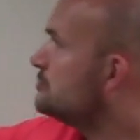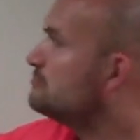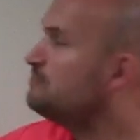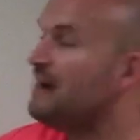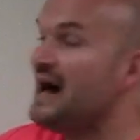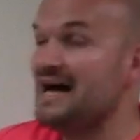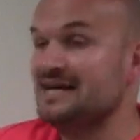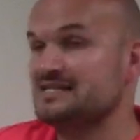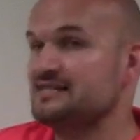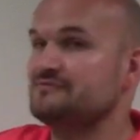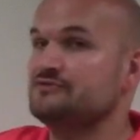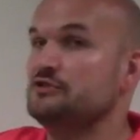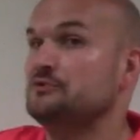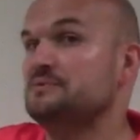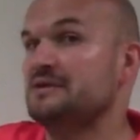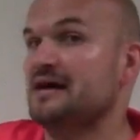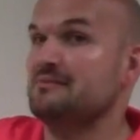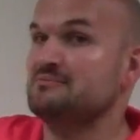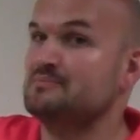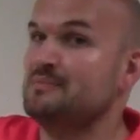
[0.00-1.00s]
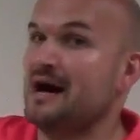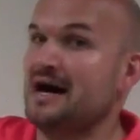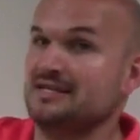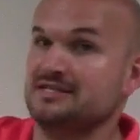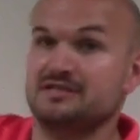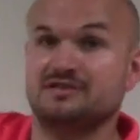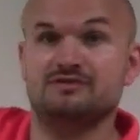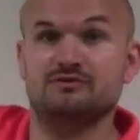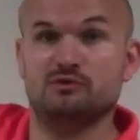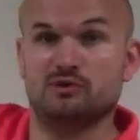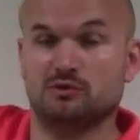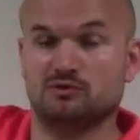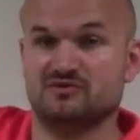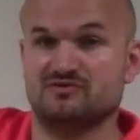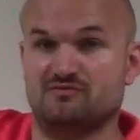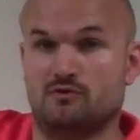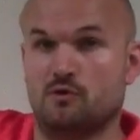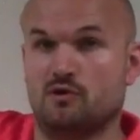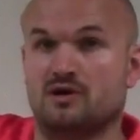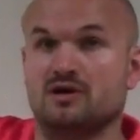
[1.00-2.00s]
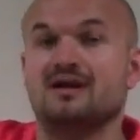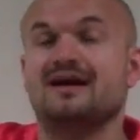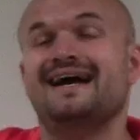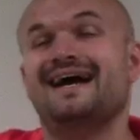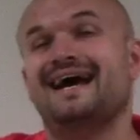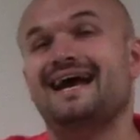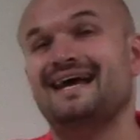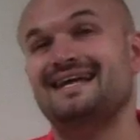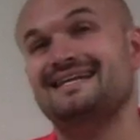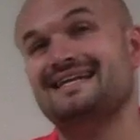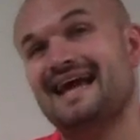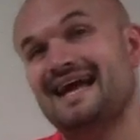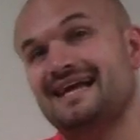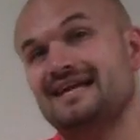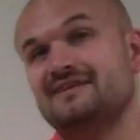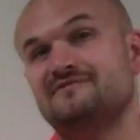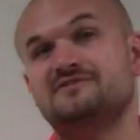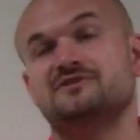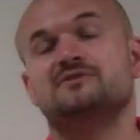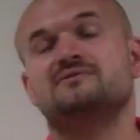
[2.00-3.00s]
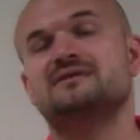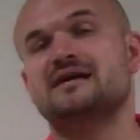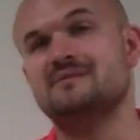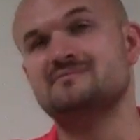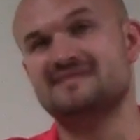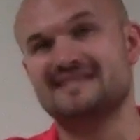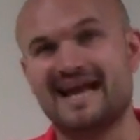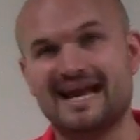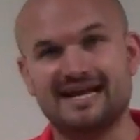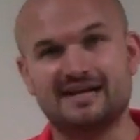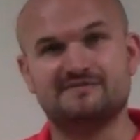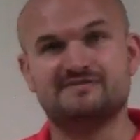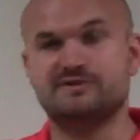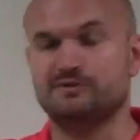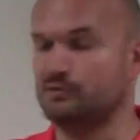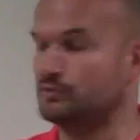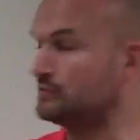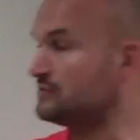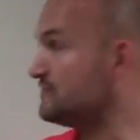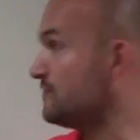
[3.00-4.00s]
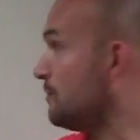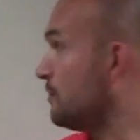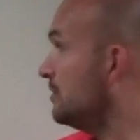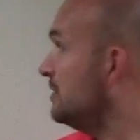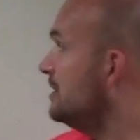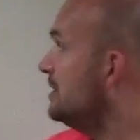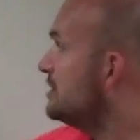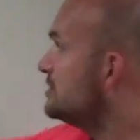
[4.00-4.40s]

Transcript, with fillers: positive two times positive two equals four, and negative two times negative two equals four.